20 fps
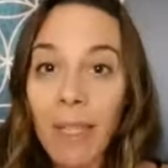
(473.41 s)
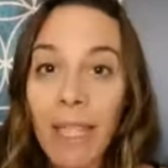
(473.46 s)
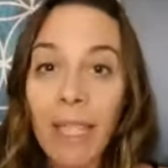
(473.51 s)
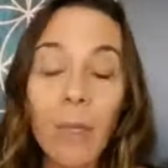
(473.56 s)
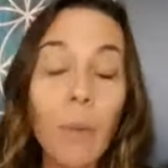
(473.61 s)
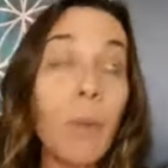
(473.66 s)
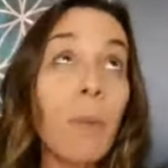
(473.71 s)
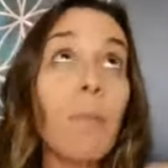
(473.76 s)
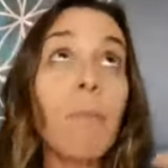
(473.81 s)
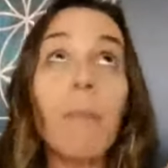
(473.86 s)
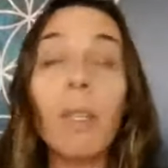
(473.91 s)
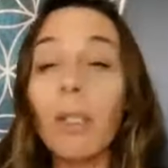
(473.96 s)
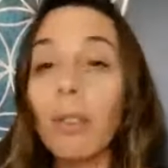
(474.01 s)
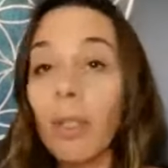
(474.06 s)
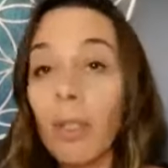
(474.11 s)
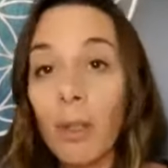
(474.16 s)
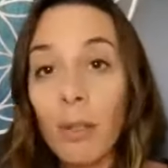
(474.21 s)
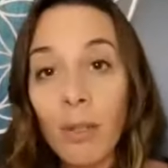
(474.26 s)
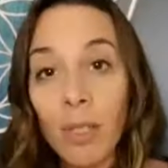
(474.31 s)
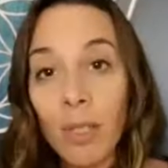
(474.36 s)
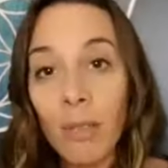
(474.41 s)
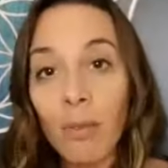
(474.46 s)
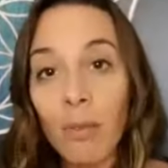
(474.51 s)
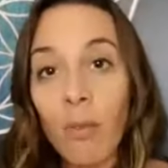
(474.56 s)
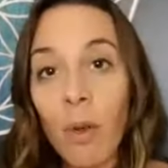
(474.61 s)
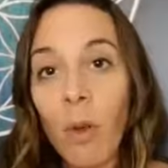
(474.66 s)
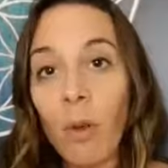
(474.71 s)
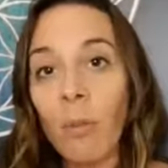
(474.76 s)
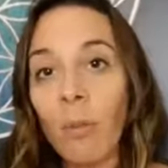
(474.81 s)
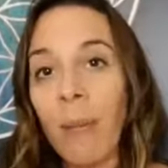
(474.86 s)
That's when miracles
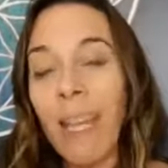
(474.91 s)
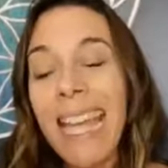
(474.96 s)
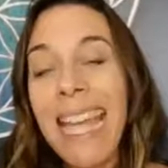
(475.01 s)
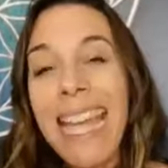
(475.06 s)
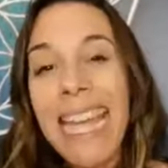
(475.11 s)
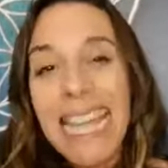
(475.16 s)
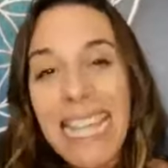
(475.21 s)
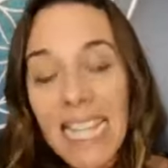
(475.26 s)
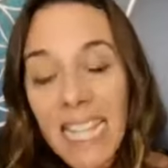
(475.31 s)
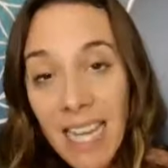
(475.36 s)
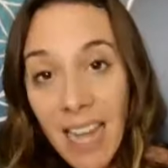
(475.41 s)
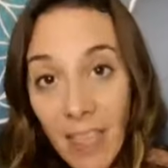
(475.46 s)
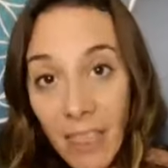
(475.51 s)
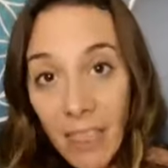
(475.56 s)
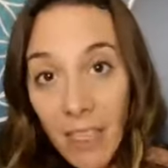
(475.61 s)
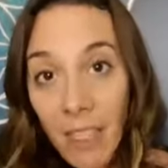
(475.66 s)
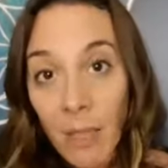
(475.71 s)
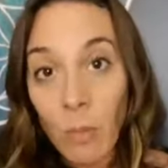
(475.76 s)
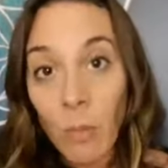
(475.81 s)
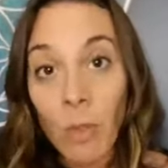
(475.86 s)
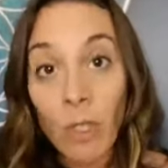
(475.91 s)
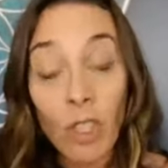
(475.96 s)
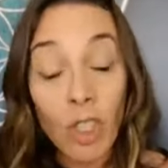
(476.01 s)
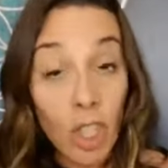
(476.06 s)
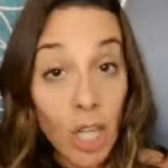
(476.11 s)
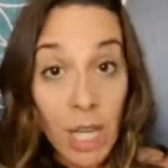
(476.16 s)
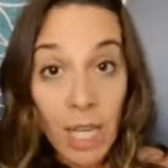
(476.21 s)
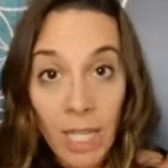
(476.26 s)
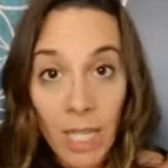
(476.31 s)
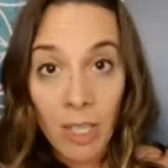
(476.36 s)
unfold. But nothing will
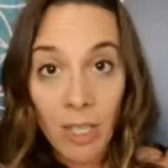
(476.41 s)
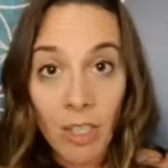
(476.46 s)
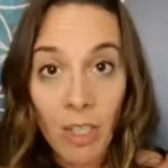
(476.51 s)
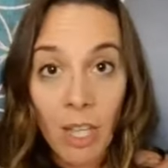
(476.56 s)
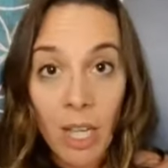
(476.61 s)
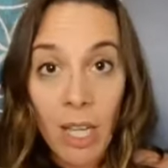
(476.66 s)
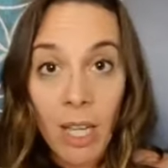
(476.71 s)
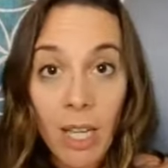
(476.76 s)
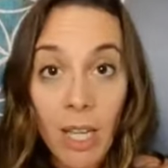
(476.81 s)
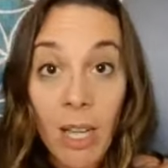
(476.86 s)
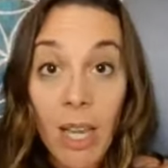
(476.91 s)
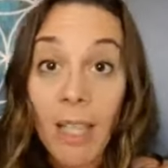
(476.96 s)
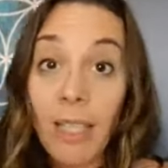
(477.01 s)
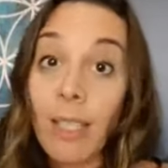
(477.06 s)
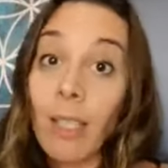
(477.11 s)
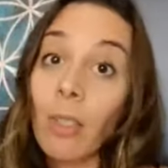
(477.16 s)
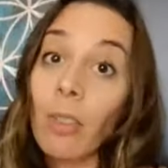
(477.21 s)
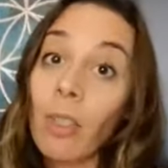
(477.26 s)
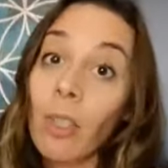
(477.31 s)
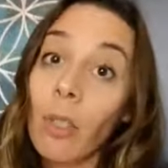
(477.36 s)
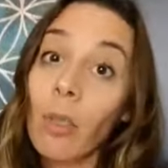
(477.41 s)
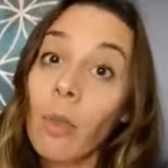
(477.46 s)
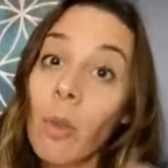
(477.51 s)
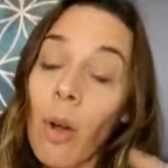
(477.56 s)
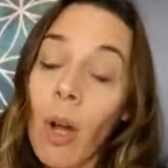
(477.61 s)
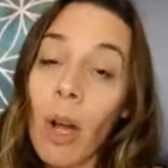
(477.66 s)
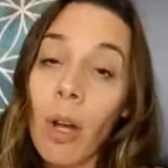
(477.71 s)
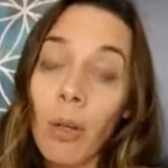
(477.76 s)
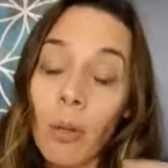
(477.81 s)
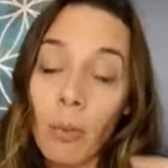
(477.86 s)
change until you
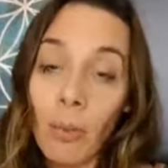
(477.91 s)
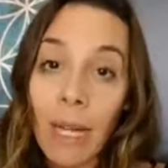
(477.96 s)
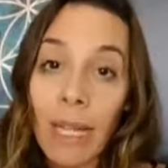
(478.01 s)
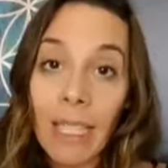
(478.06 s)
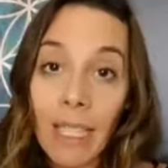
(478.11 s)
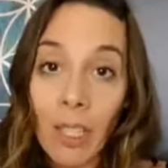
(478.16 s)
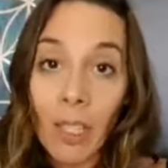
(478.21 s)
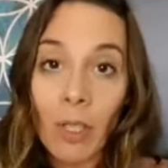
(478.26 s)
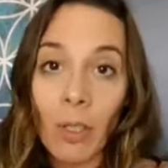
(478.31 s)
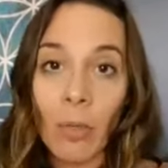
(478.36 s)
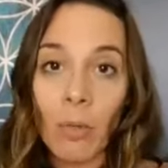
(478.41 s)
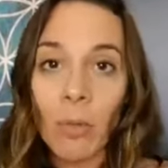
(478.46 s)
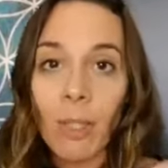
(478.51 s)
are ready to.